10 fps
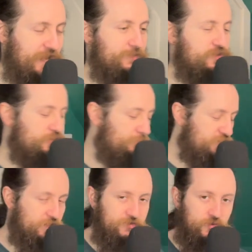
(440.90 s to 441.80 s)
hey, maybe you should do a
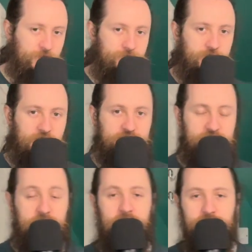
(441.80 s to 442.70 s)
bookshelf tour. And I
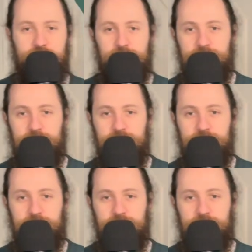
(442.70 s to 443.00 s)
said, yeah, I should.